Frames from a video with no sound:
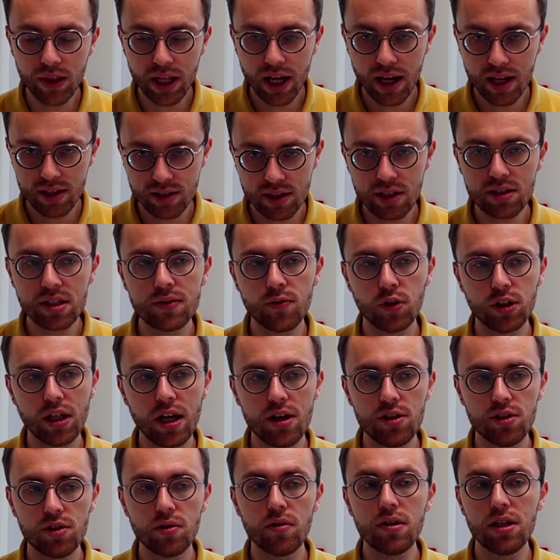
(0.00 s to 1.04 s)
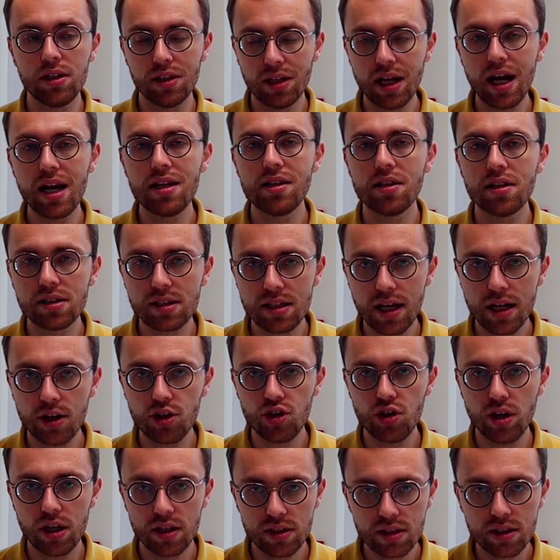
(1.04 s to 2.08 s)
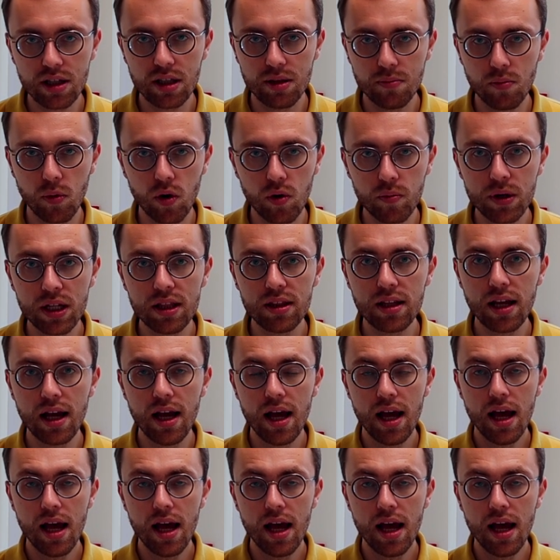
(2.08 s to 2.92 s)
And this is what I saw in Lionel's lecture at that moment.